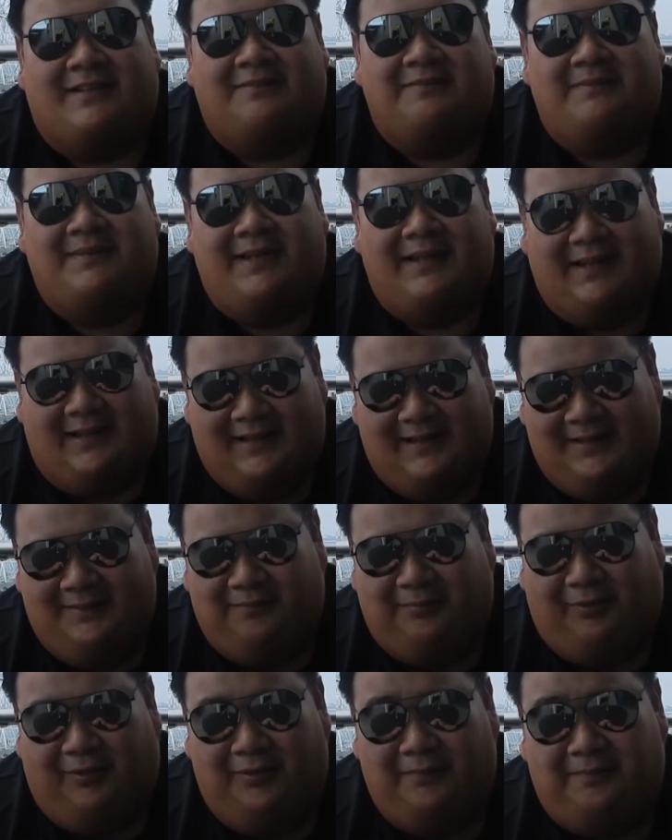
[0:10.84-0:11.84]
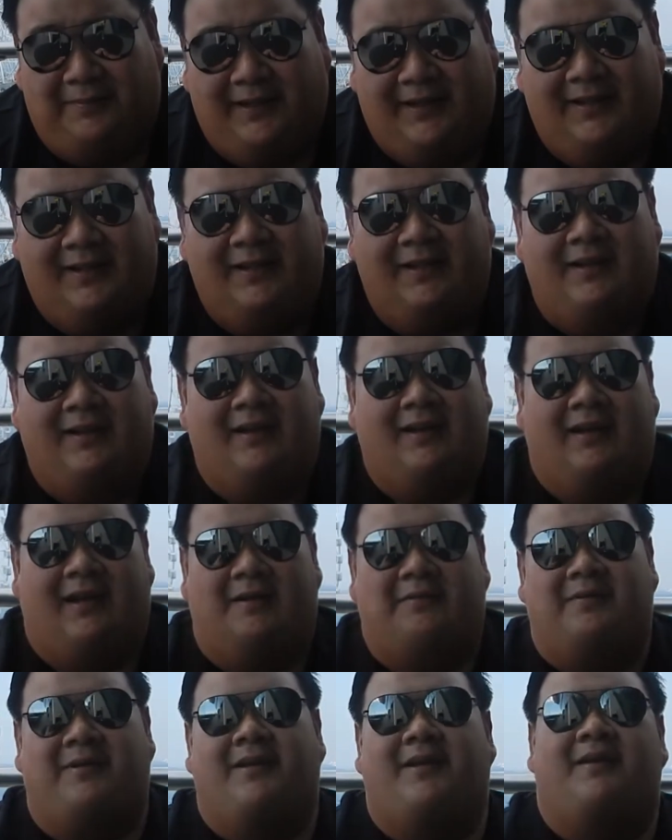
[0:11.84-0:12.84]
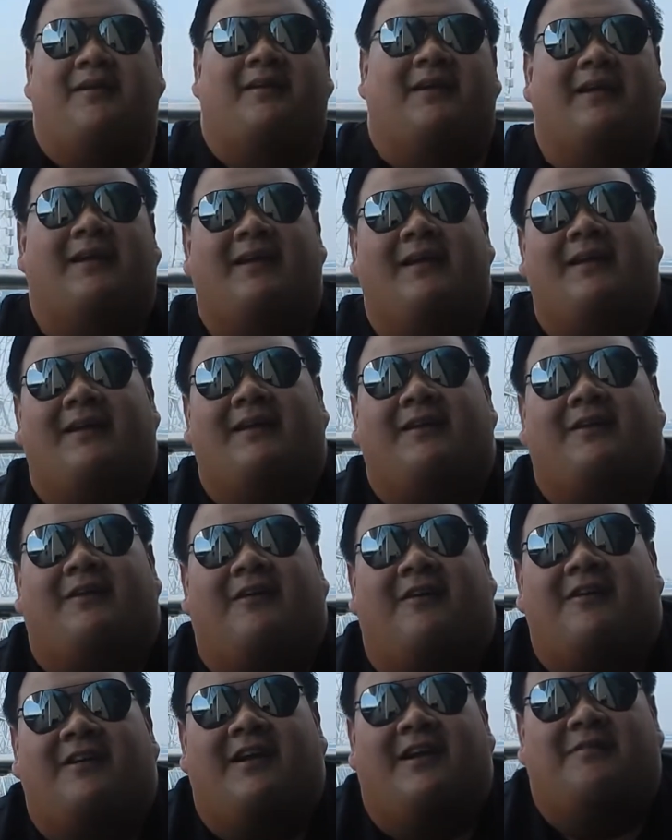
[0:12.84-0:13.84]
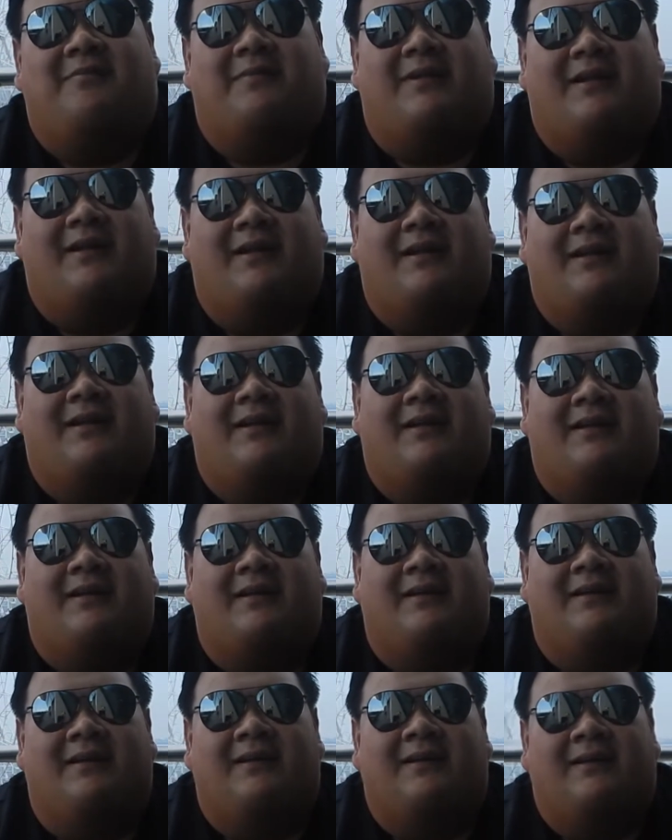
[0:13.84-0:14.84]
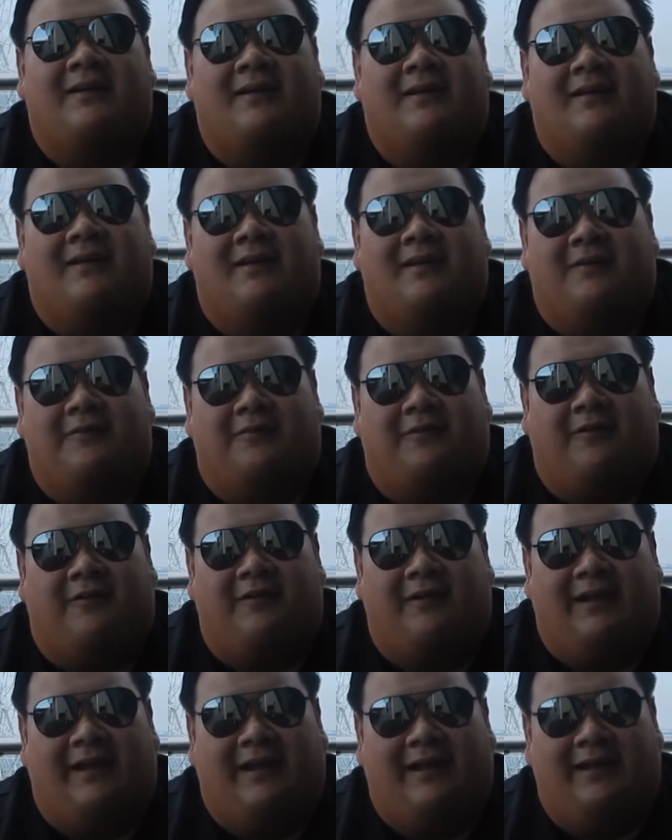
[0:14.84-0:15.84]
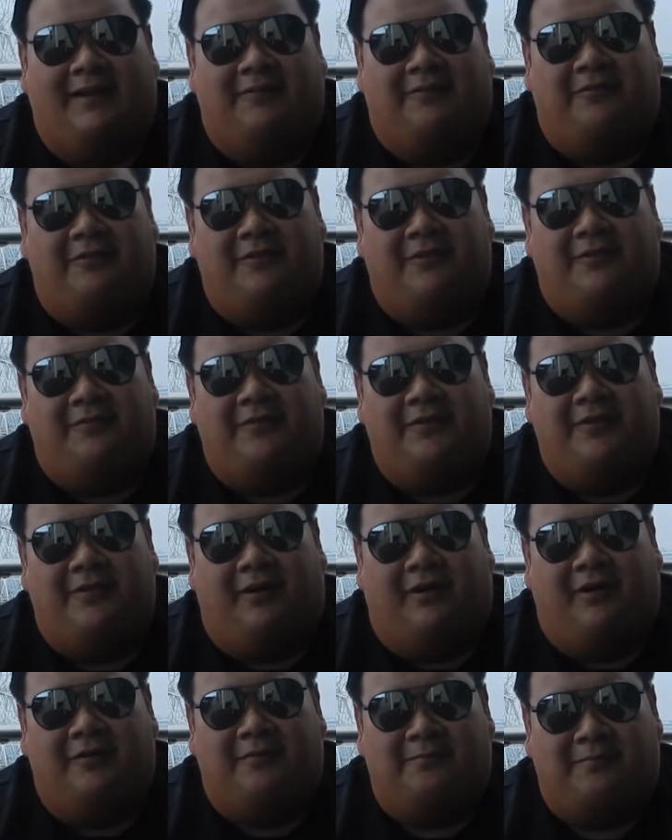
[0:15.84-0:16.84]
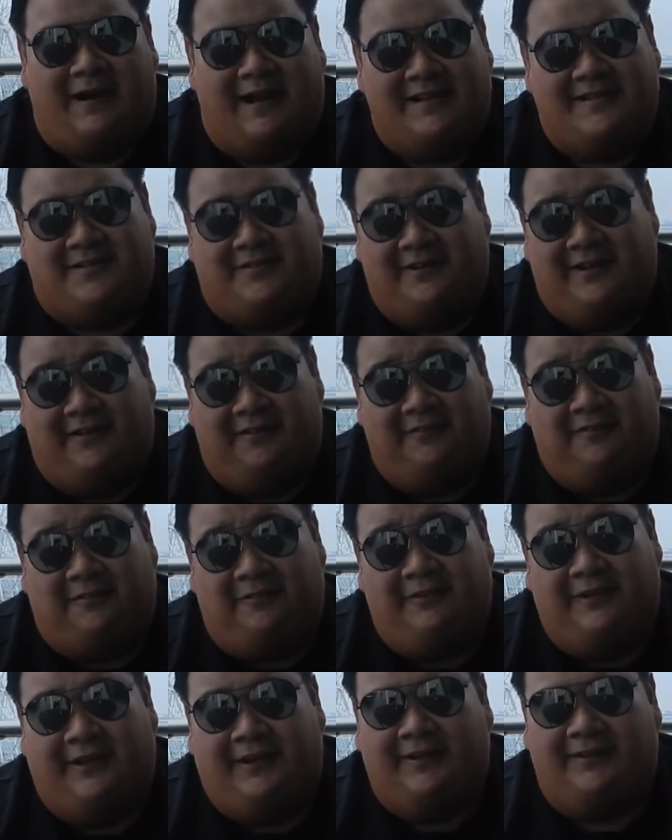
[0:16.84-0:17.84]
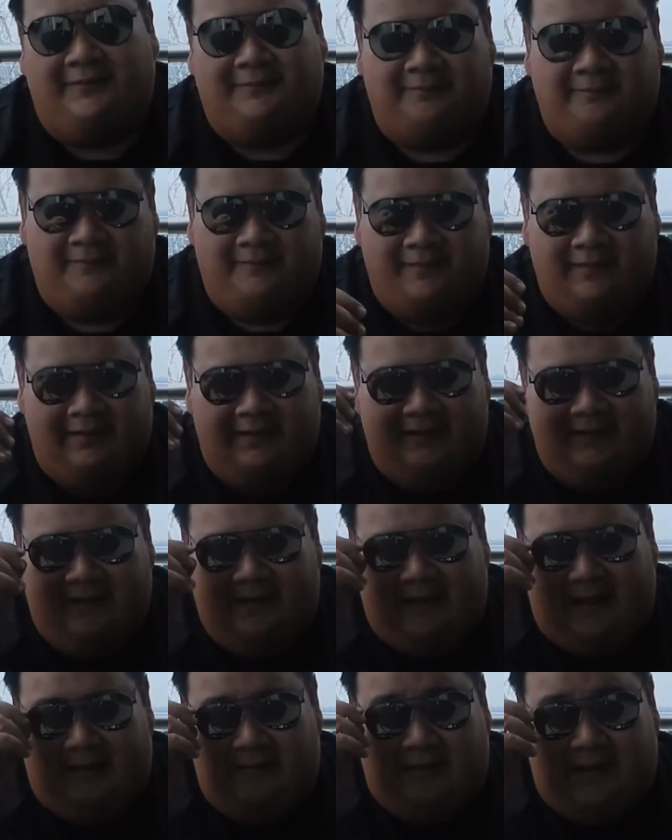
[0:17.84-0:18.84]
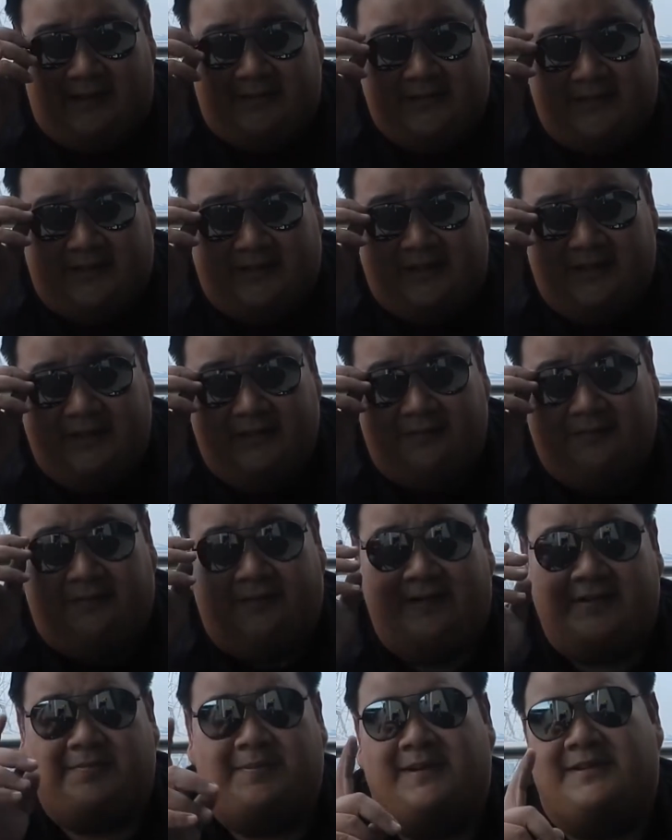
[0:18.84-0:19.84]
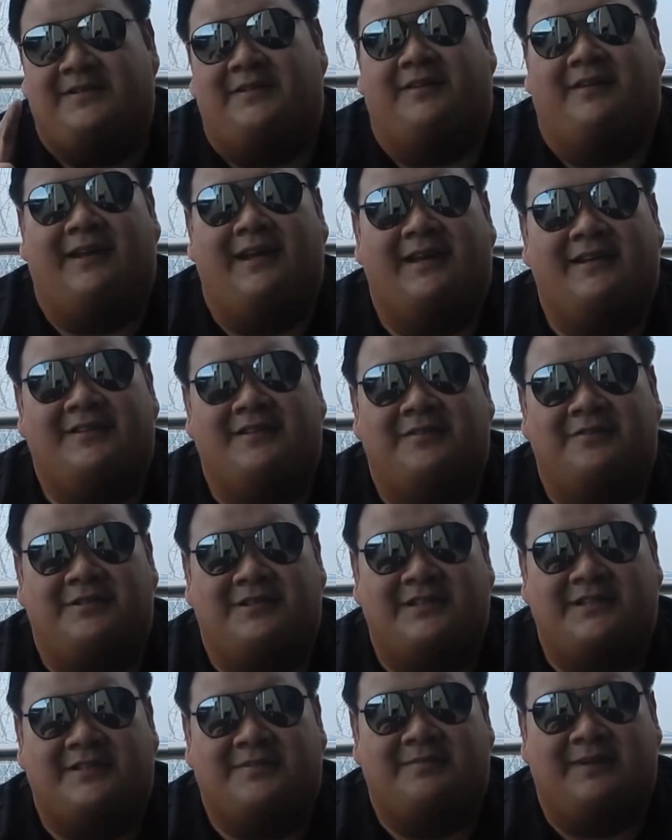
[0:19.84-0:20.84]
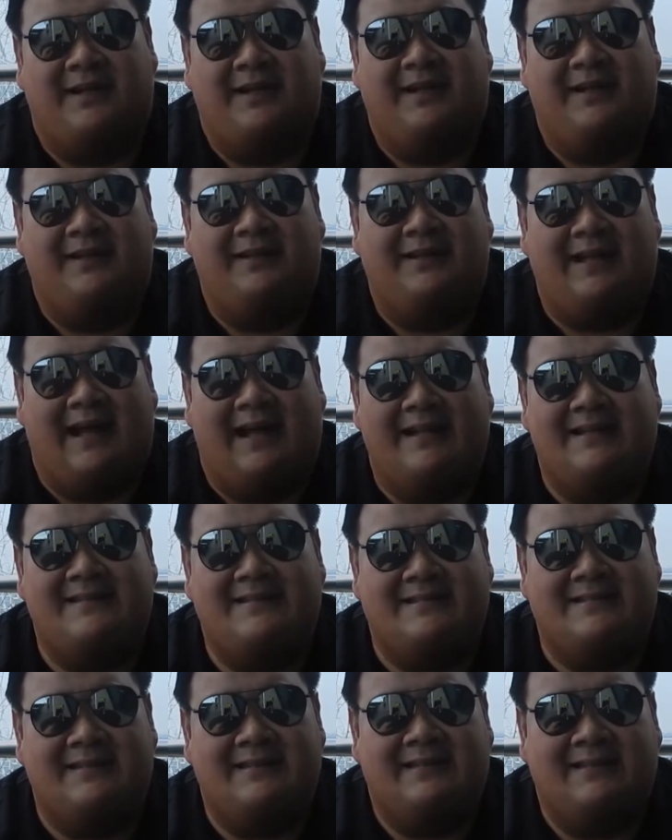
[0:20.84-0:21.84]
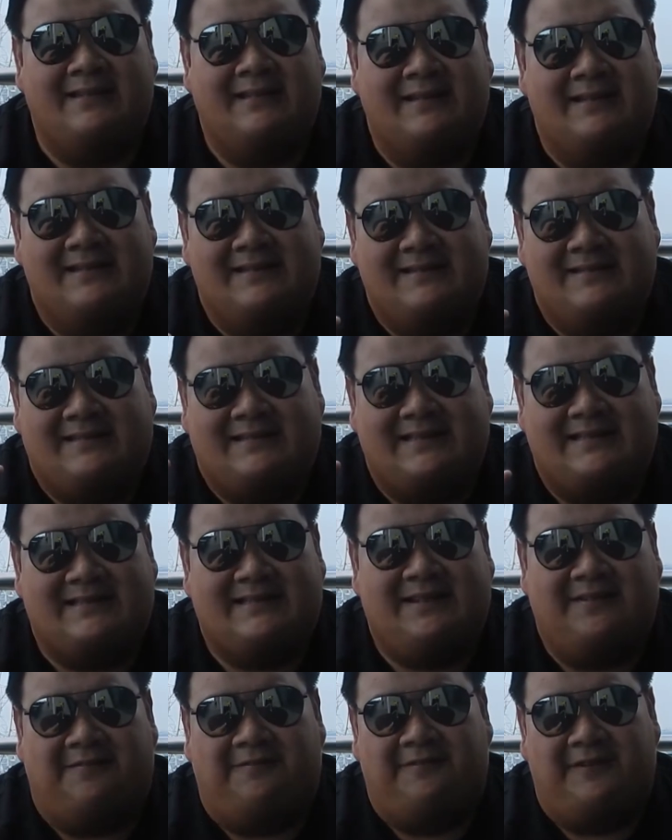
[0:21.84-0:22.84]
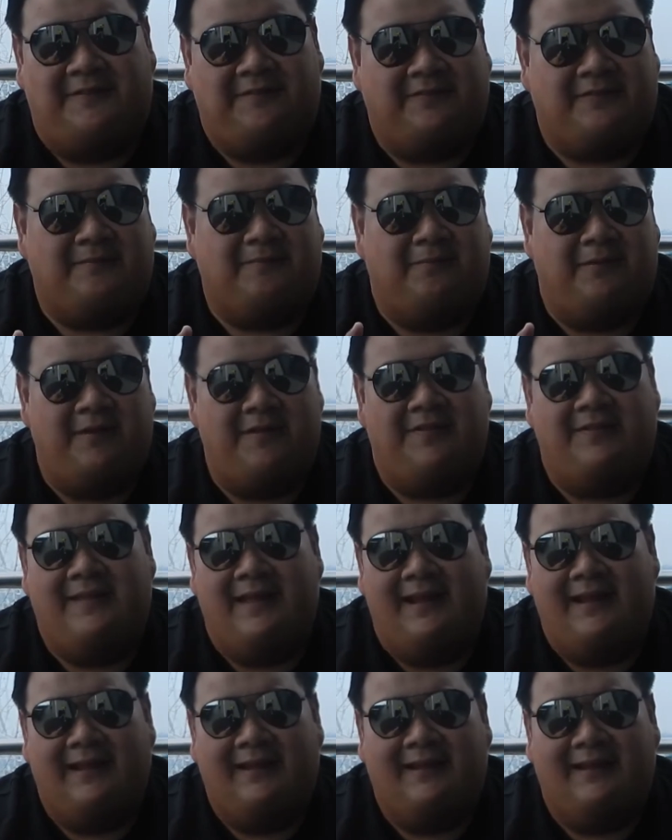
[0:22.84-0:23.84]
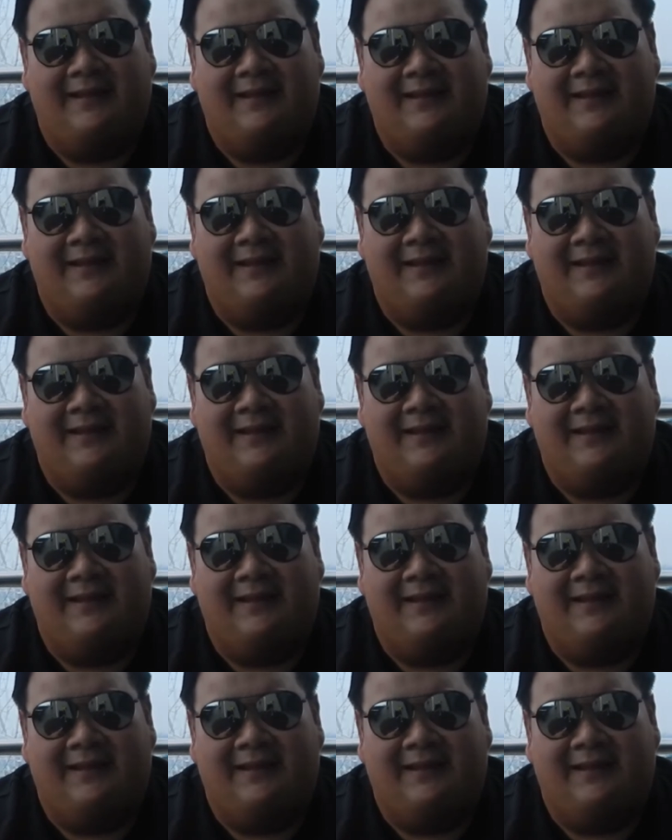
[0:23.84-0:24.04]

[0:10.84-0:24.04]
is me again, Paul P. I'm here in Conrad, Manila for a food review of Brasserie on 3. I'm actually here for a special occasion, which is my dad's 65th birthday,